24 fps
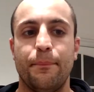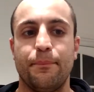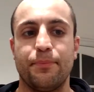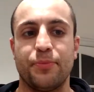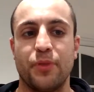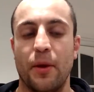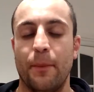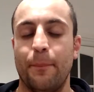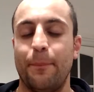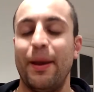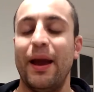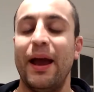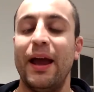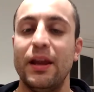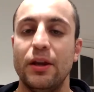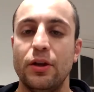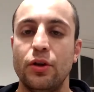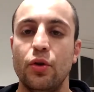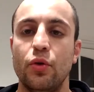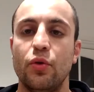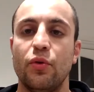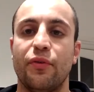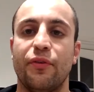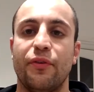that pay
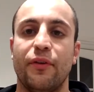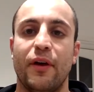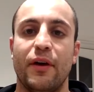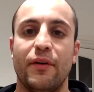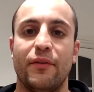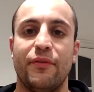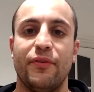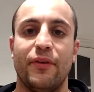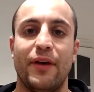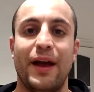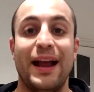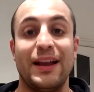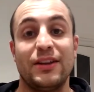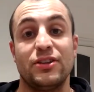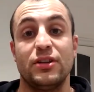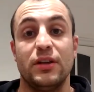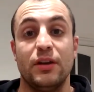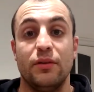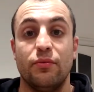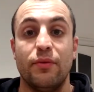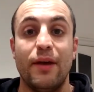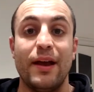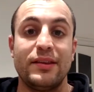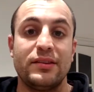you for, for actually
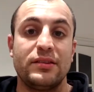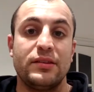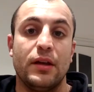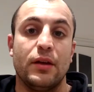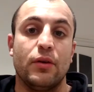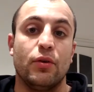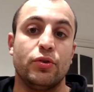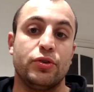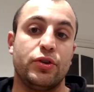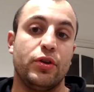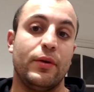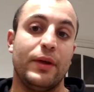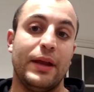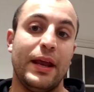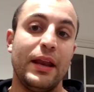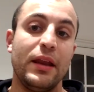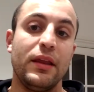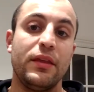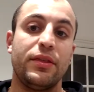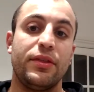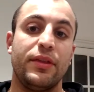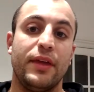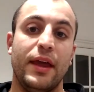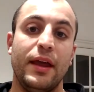resting or doing
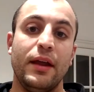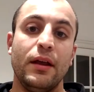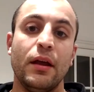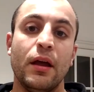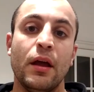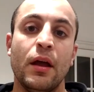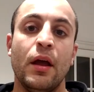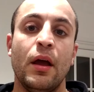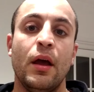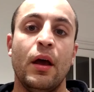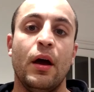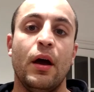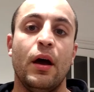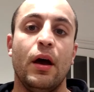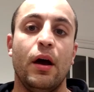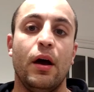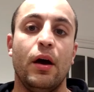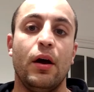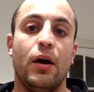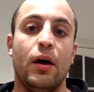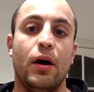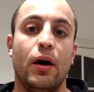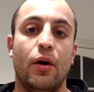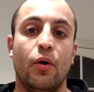anything,
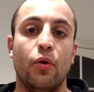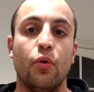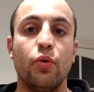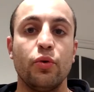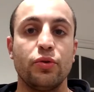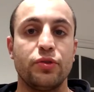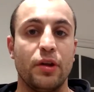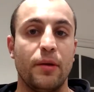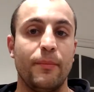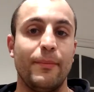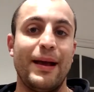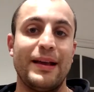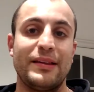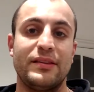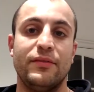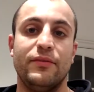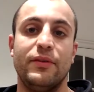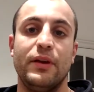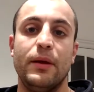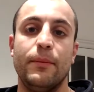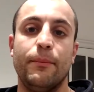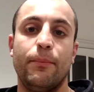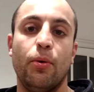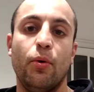Uh, are also
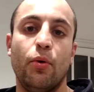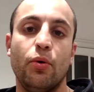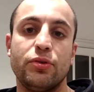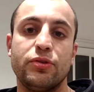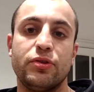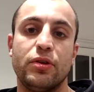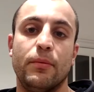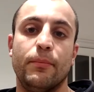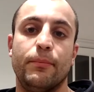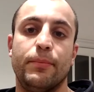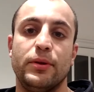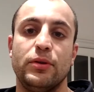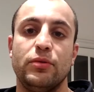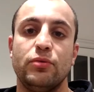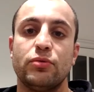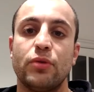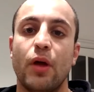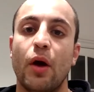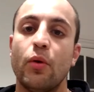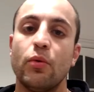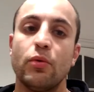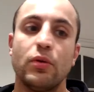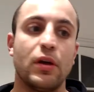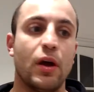massively important. But you
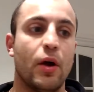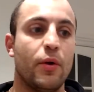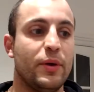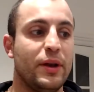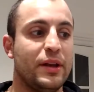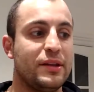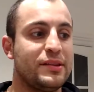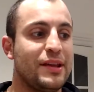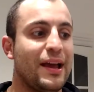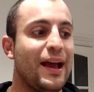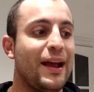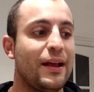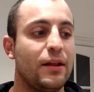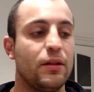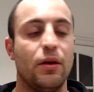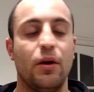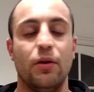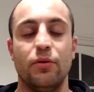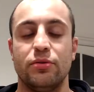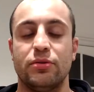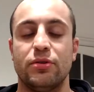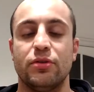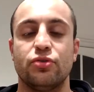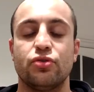don't go and attack
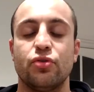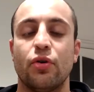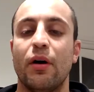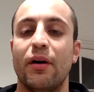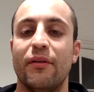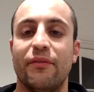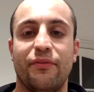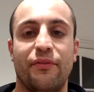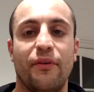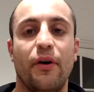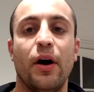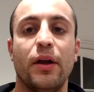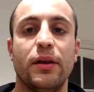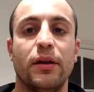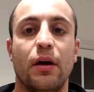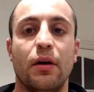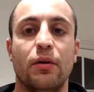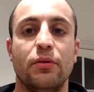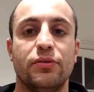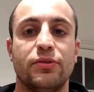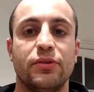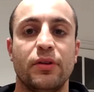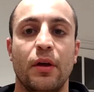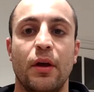those and try and find
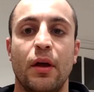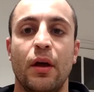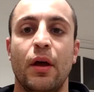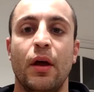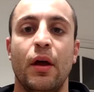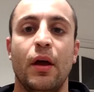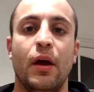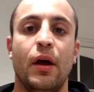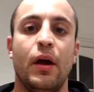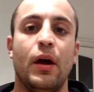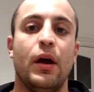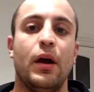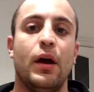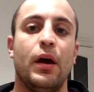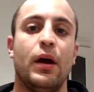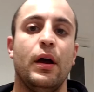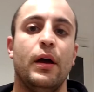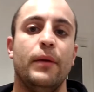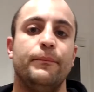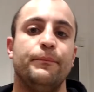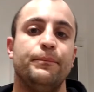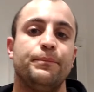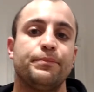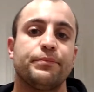those
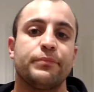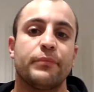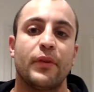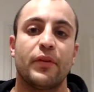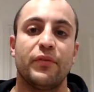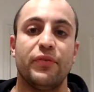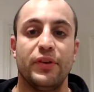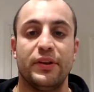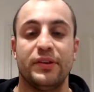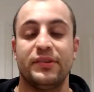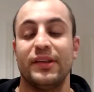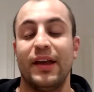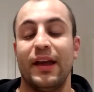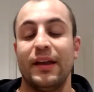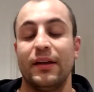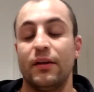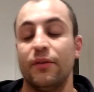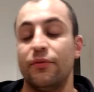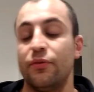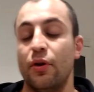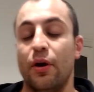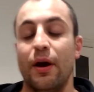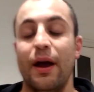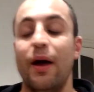um, for the sake
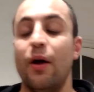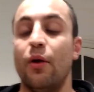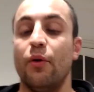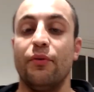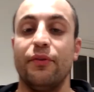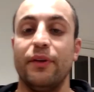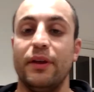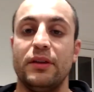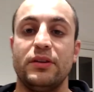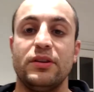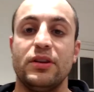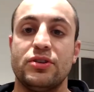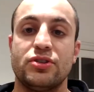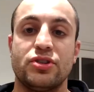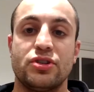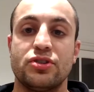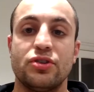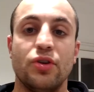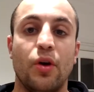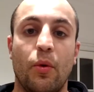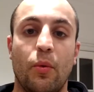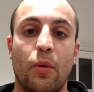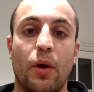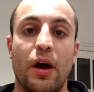of your health. It's, it's just
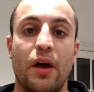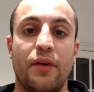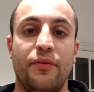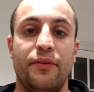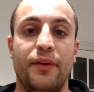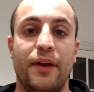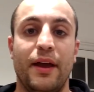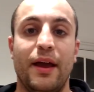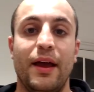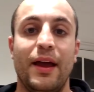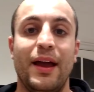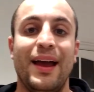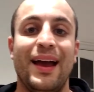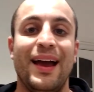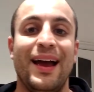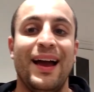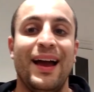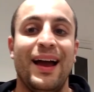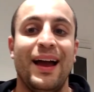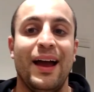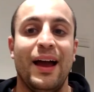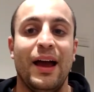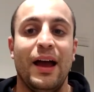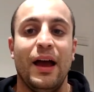not worth it.
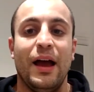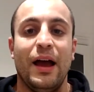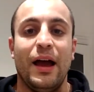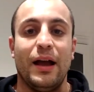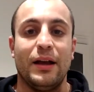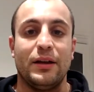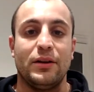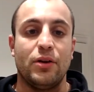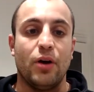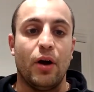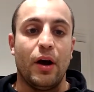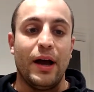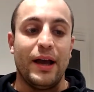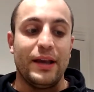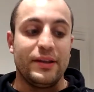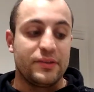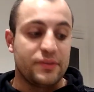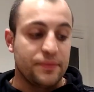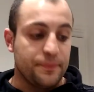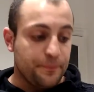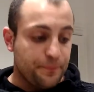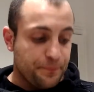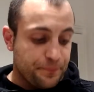And guys,